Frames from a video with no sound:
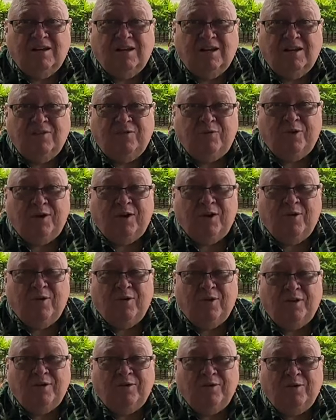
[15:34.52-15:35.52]
if we go
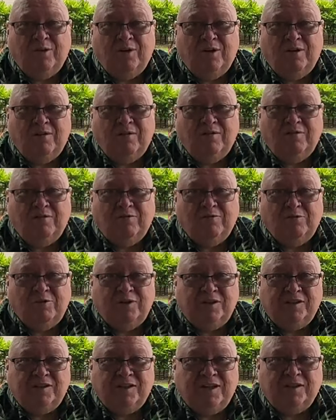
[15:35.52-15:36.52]
into a
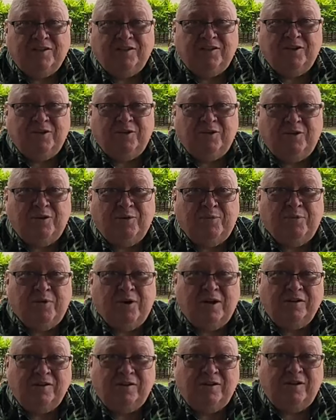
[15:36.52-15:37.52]
recession or
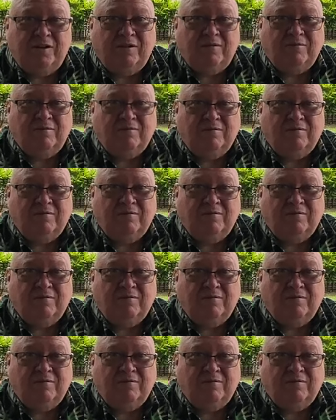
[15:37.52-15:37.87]
depression,